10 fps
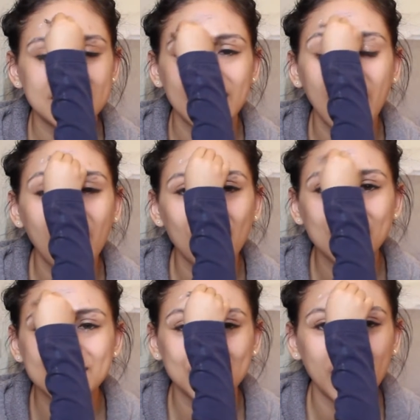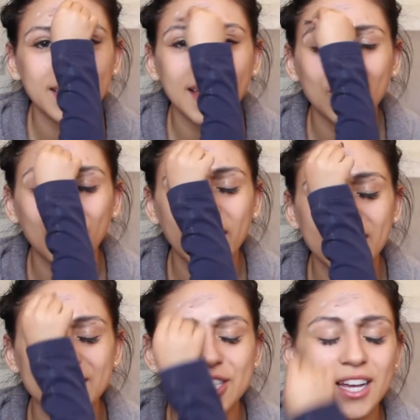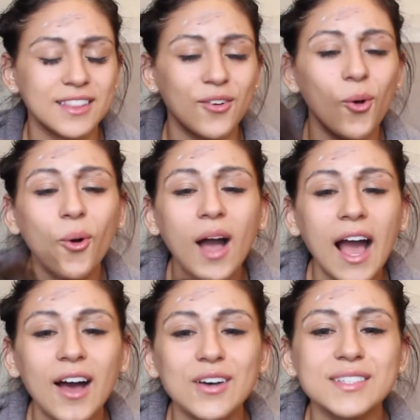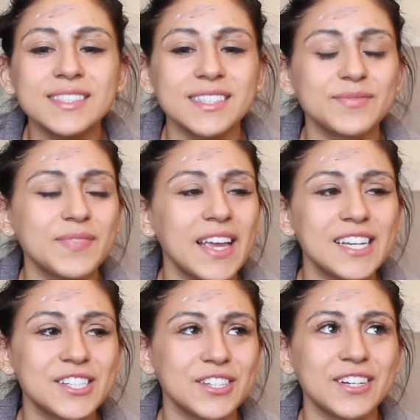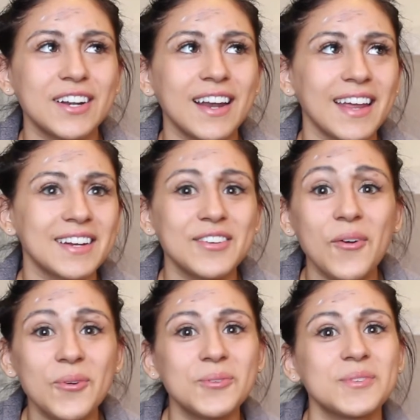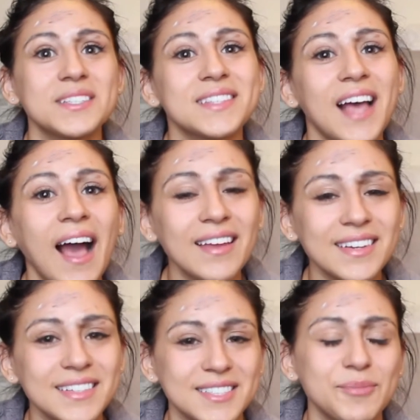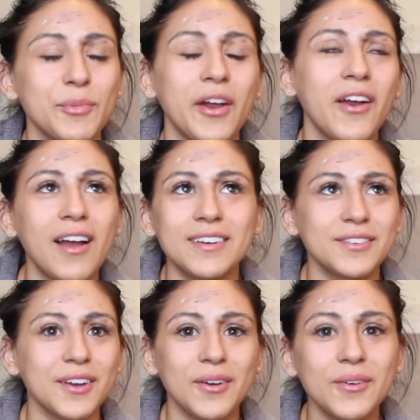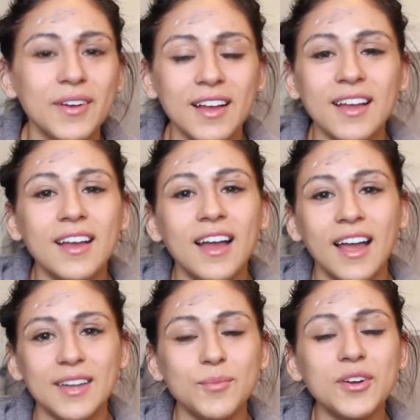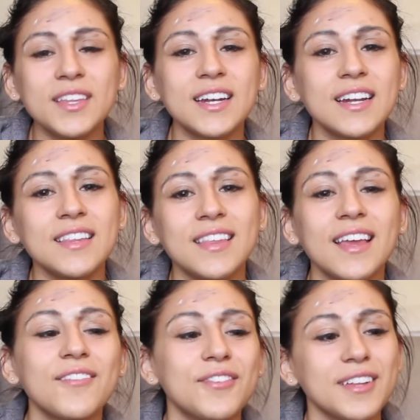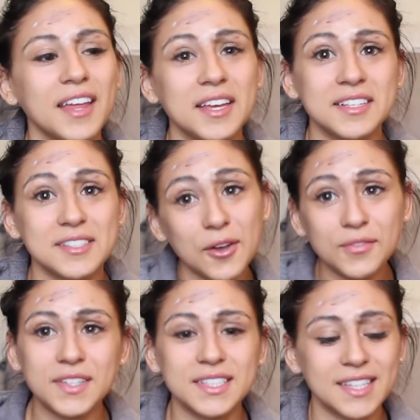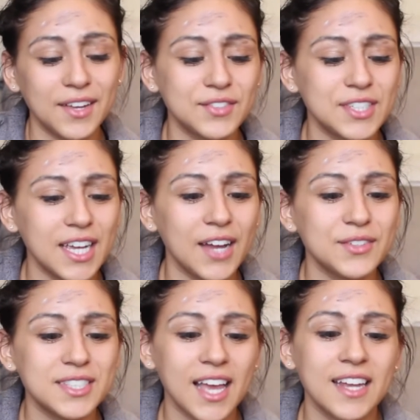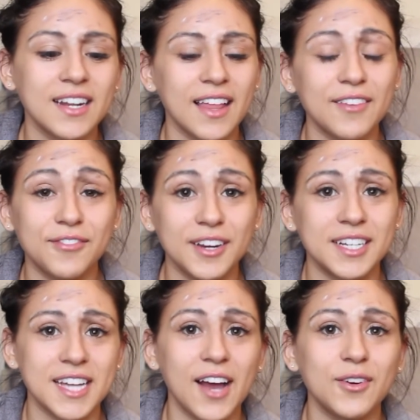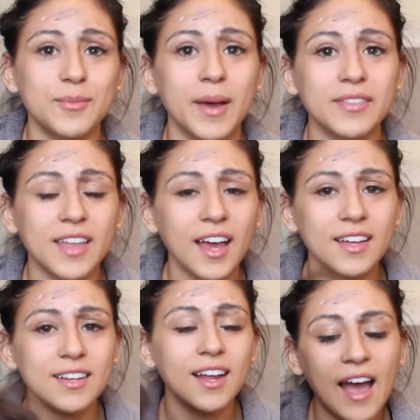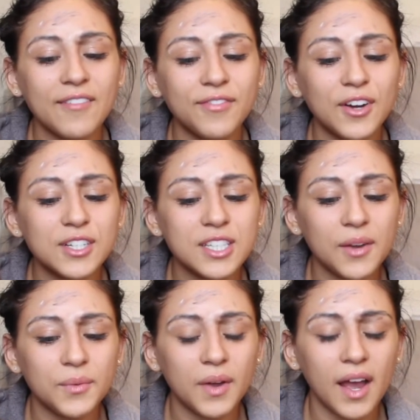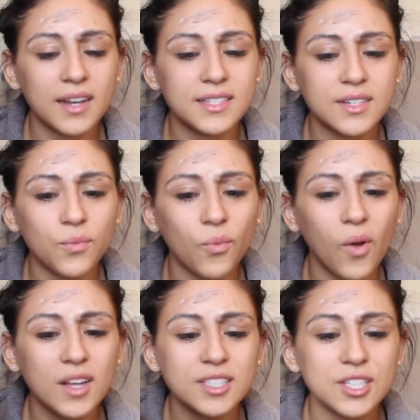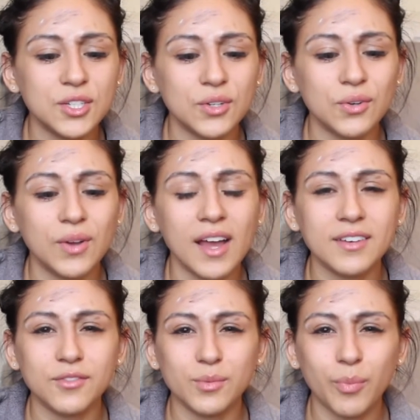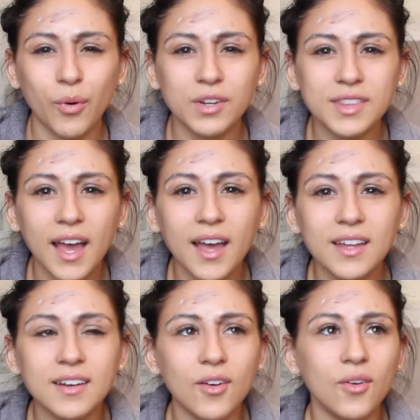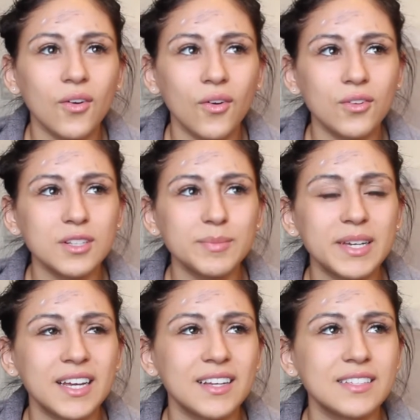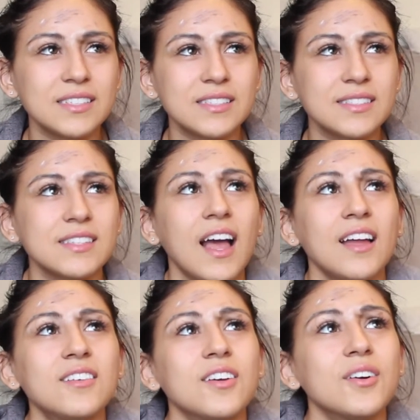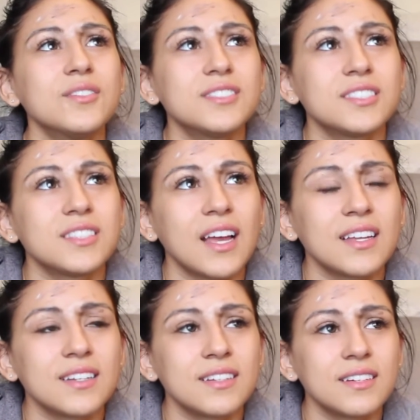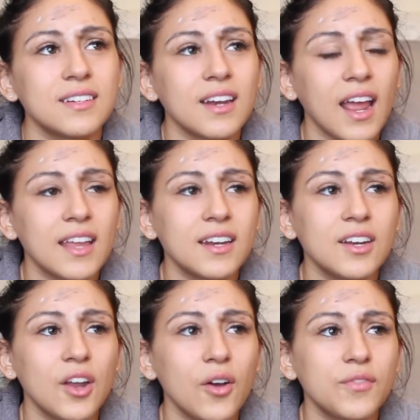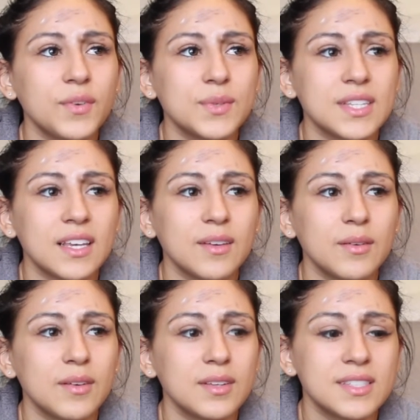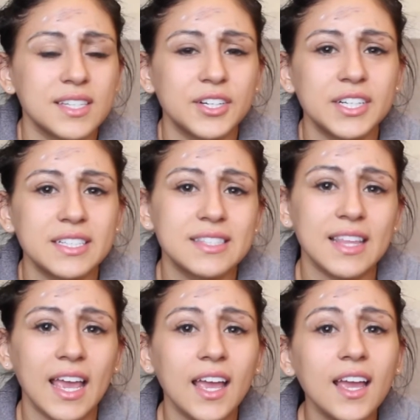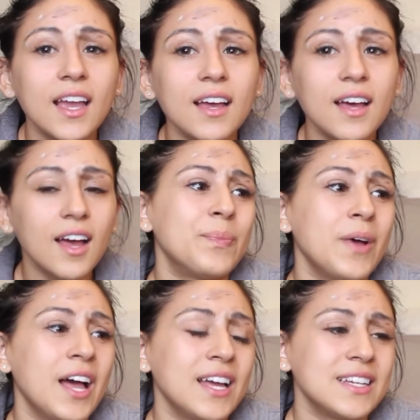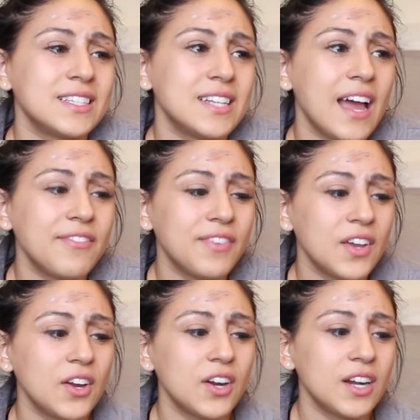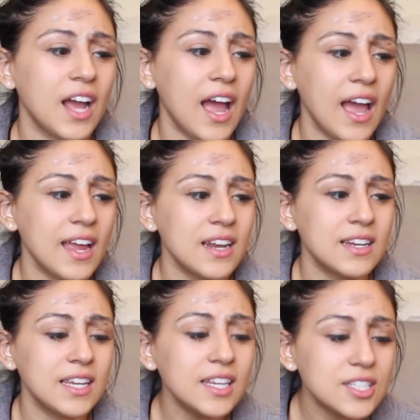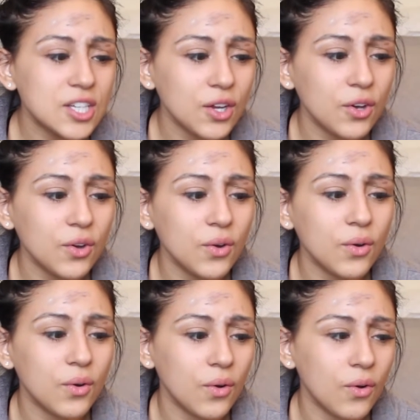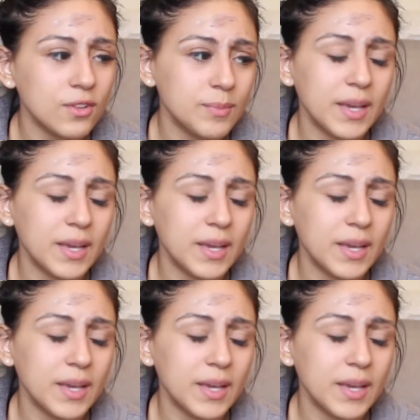in the house. So I like went and checked the whole house and make sure and like no one was hiding somewhere. I don't know. And more than anything, for like Sophie's safety, I was kind of like freaked out about that. At first I didn't want to kind of report that only because I don't know. I didn't know if it was like a serious thing, but I figured I need to, only